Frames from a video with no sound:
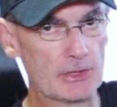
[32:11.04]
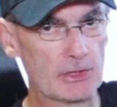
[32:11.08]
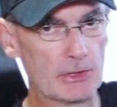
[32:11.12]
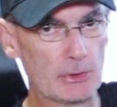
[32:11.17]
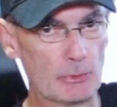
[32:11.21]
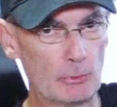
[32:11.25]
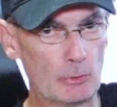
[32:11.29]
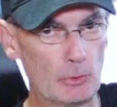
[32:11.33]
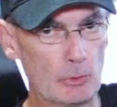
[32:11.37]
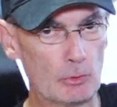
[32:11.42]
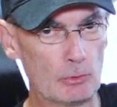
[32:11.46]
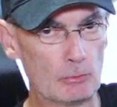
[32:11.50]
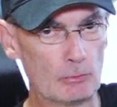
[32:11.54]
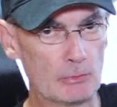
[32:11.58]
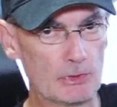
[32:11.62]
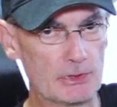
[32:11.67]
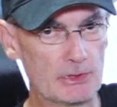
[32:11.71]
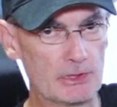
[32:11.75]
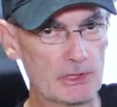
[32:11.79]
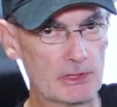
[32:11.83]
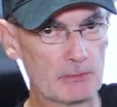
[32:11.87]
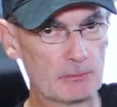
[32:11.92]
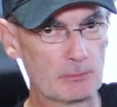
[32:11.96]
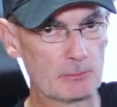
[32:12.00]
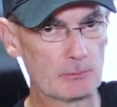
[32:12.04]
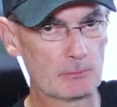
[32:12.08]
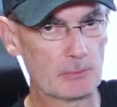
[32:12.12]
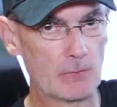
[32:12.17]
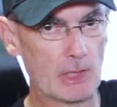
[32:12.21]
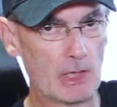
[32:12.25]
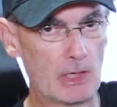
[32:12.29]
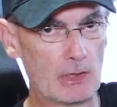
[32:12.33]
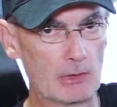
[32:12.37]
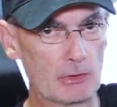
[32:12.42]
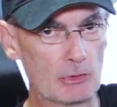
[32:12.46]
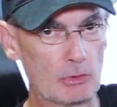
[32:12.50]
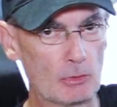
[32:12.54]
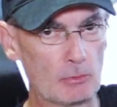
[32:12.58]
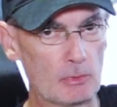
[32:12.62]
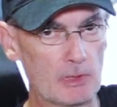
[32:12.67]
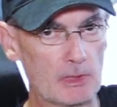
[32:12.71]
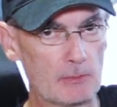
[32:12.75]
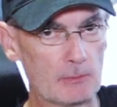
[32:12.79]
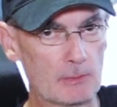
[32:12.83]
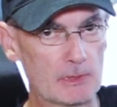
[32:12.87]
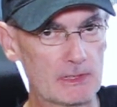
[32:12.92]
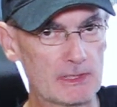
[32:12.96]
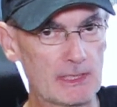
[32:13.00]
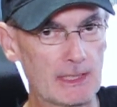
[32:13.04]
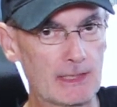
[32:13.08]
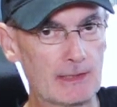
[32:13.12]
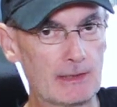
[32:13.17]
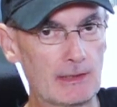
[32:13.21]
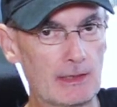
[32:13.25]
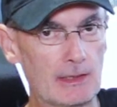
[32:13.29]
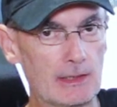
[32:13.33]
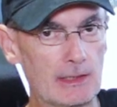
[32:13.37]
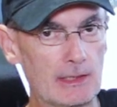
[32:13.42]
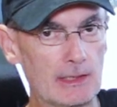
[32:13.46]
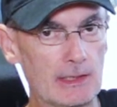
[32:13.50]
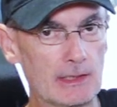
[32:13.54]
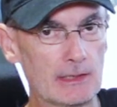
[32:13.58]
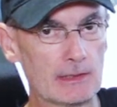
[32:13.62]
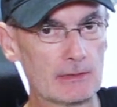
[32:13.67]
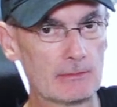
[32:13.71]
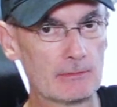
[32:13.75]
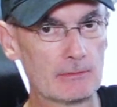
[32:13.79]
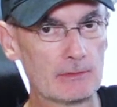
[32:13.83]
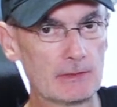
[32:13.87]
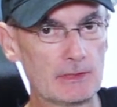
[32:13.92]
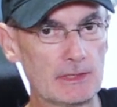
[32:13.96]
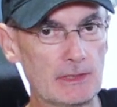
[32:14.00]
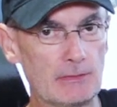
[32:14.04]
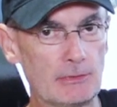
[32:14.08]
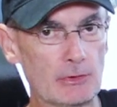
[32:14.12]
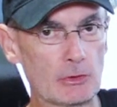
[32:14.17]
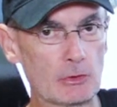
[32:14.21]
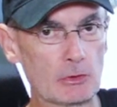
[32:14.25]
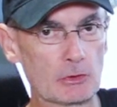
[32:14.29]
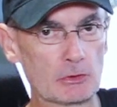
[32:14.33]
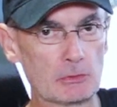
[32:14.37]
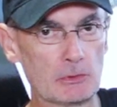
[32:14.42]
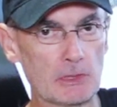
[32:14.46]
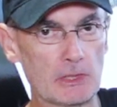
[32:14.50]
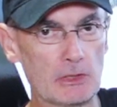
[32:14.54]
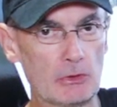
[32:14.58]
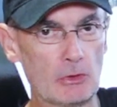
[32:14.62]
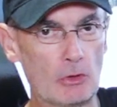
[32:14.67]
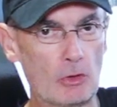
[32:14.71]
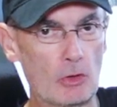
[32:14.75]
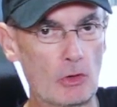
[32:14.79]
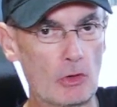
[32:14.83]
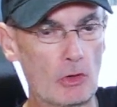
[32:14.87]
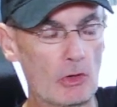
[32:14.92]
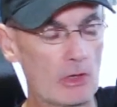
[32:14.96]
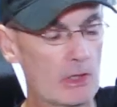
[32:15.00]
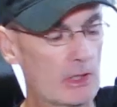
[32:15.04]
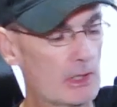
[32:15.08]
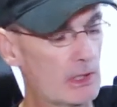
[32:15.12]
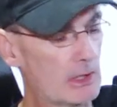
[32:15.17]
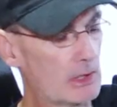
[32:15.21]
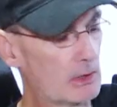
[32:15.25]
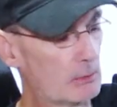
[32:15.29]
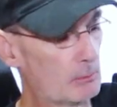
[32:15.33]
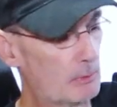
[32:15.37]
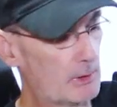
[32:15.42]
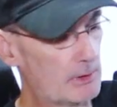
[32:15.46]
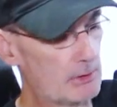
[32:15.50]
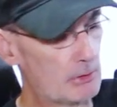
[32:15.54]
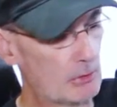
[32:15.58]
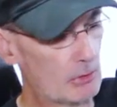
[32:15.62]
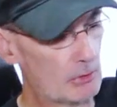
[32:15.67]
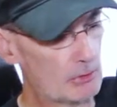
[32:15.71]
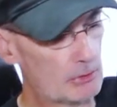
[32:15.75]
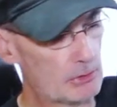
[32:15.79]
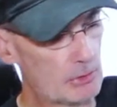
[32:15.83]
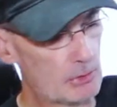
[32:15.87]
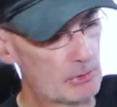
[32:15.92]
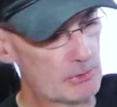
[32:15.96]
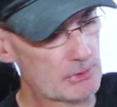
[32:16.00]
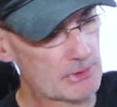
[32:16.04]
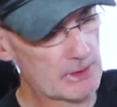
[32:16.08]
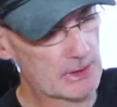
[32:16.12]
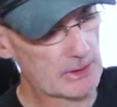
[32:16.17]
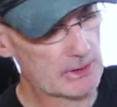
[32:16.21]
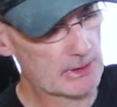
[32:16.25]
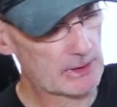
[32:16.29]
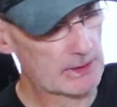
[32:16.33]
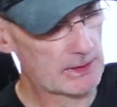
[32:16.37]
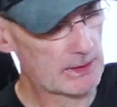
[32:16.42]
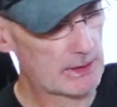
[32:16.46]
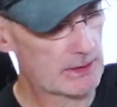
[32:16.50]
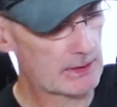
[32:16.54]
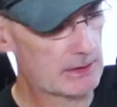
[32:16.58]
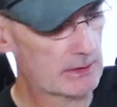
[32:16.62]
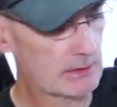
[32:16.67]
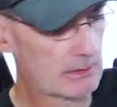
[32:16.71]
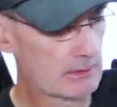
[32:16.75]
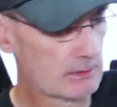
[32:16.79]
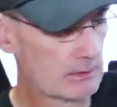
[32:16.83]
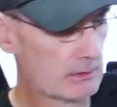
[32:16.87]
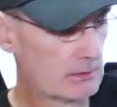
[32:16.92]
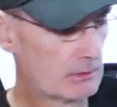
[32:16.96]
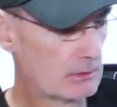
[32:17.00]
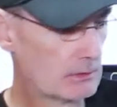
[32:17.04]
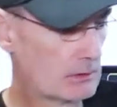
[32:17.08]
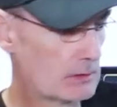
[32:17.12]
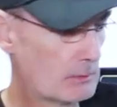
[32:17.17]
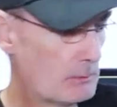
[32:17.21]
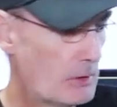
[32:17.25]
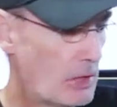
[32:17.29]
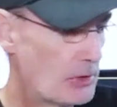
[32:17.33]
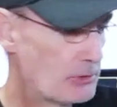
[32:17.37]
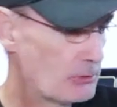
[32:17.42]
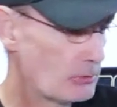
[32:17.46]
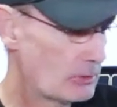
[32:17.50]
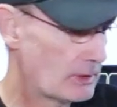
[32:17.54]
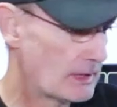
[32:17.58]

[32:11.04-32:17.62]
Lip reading: in the room which is arguably particularly difficult to ignore when you're using the commercial